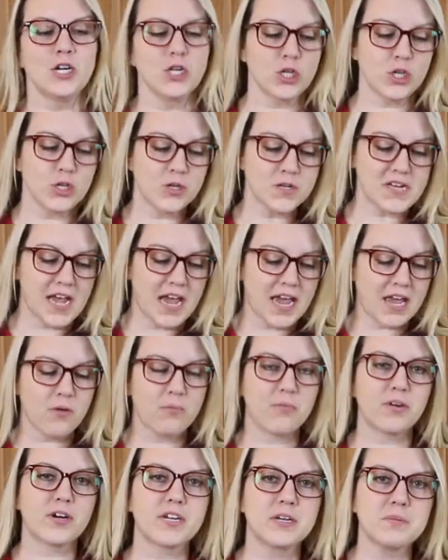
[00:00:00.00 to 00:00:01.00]

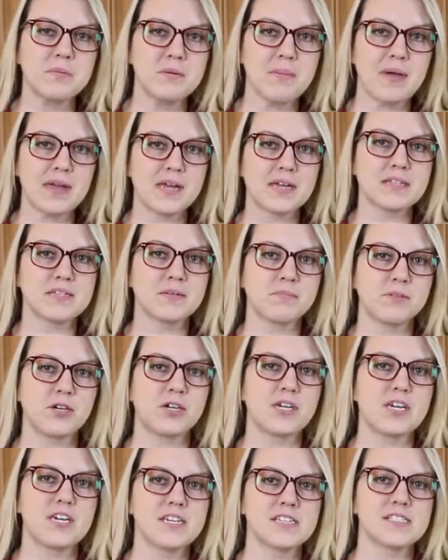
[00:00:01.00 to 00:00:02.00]
Today, we're gonna be making some
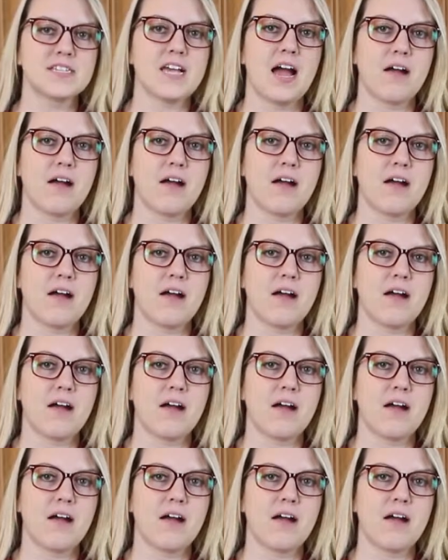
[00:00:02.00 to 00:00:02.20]
cookies.